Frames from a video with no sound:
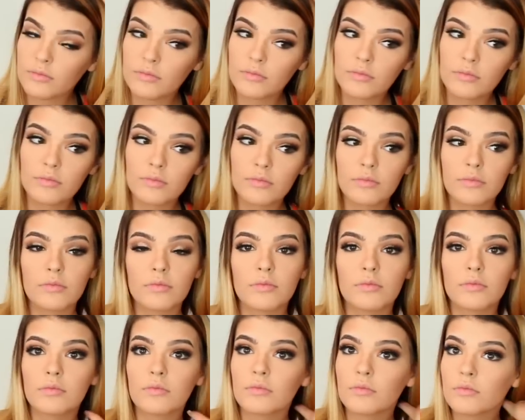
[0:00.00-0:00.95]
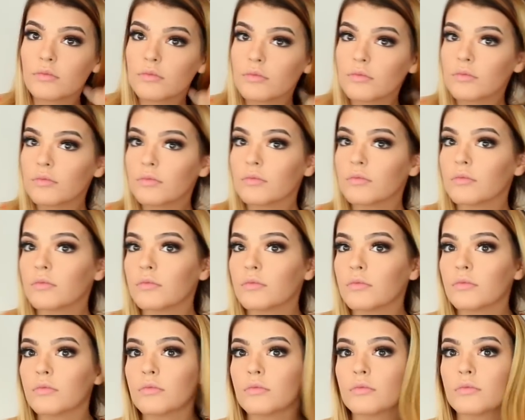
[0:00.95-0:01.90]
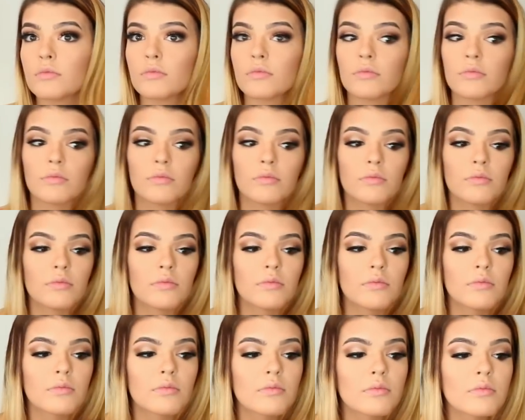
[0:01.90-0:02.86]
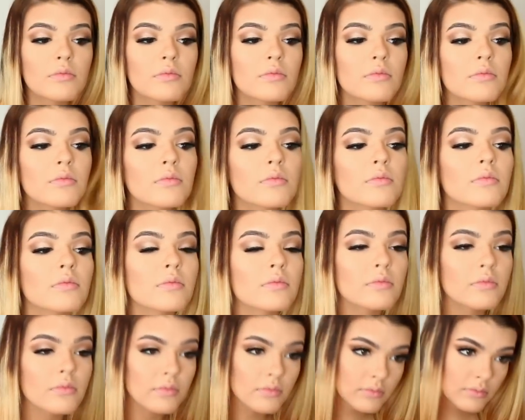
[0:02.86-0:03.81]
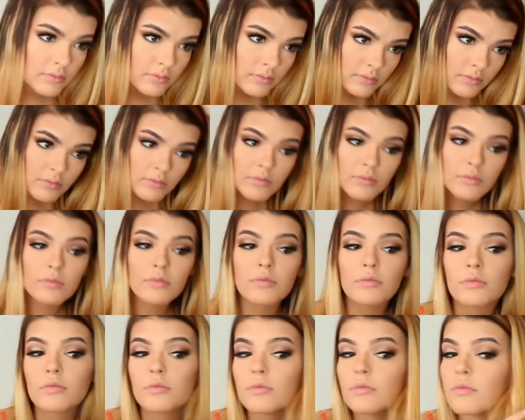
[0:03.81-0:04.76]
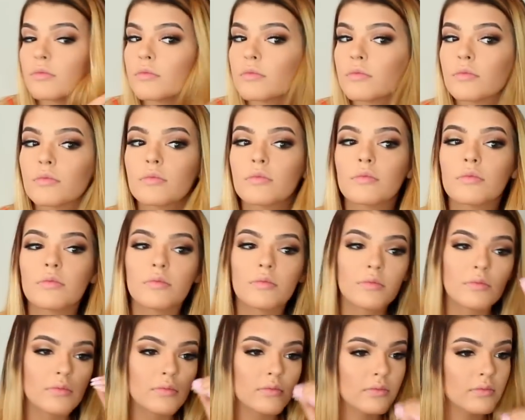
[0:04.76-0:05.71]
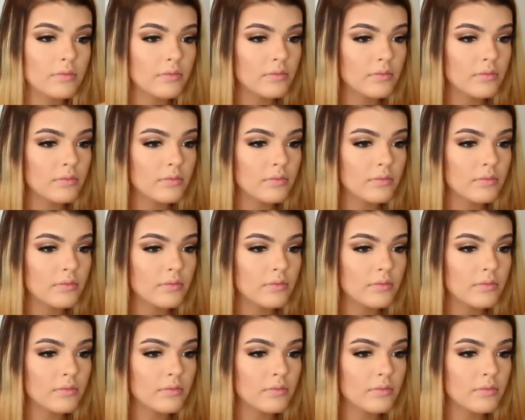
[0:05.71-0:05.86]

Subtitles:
[no speech]